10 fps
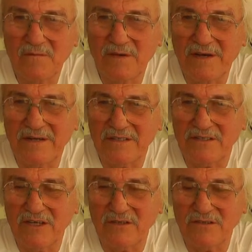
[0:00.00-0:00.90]
we had a
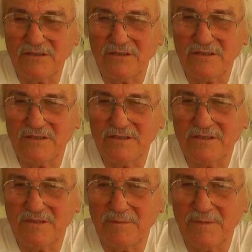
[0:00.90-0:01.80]

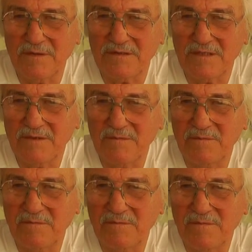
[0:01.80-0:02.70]
chance, but
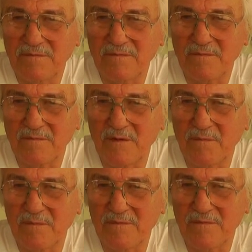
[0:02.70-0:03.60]
me
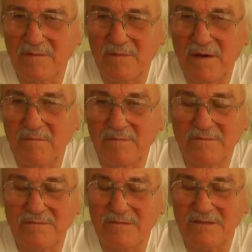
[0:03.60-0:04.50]

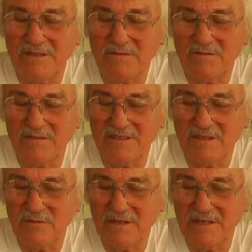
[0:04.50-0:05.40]
mum, she
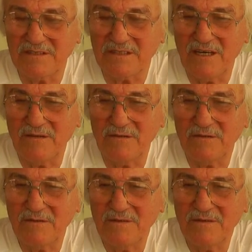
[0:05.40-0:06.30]
wouldn't let us go.
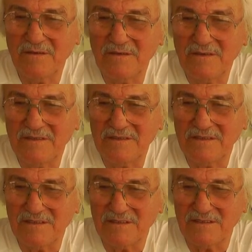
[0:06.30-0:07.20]

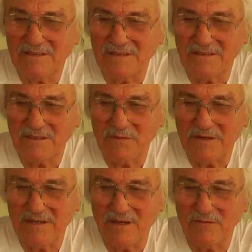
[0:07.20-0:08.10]
She
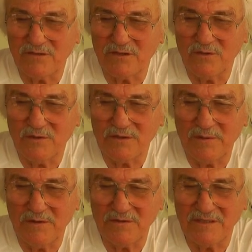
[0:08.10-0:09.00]
won the old school, I
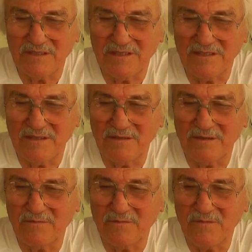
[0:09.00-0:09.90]
suppose, saying
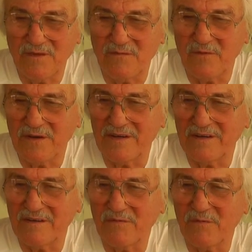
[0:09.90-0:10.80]
that if
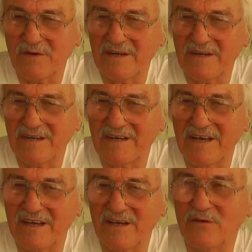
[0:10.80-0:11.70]
we're going to
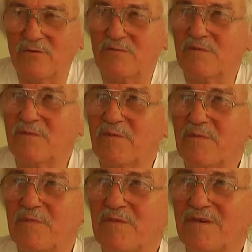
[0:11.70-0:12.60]
get killed,
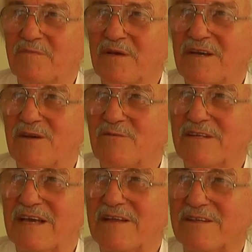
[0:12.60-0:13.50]
we'll be
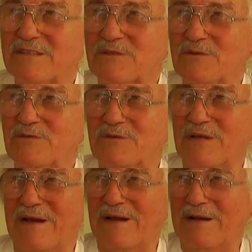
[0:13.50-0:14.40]
killed together, sort of
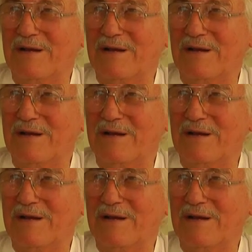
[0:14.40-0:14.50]
thing.